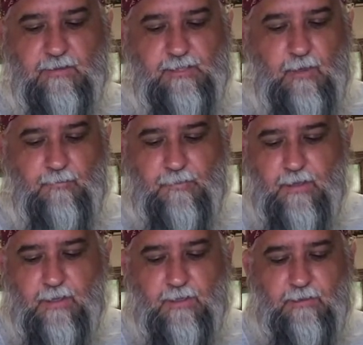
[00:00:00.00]
So
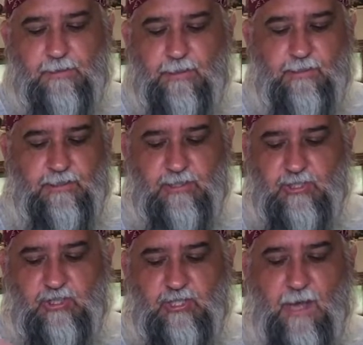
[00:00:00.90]
literally
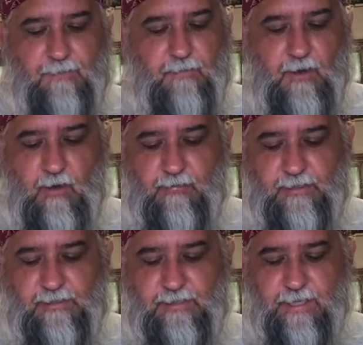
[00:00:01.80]
just chop up all
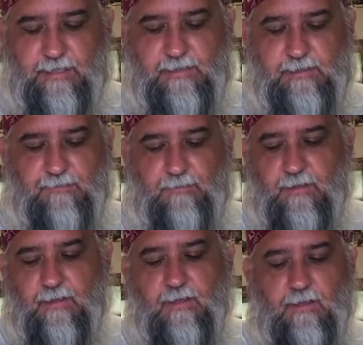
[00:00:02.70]
this lettuce,
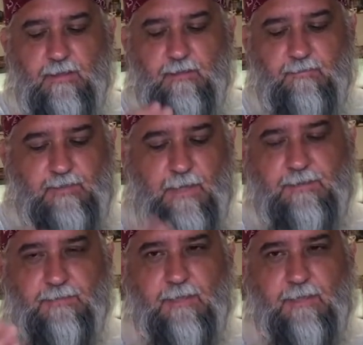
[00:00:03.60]
chop,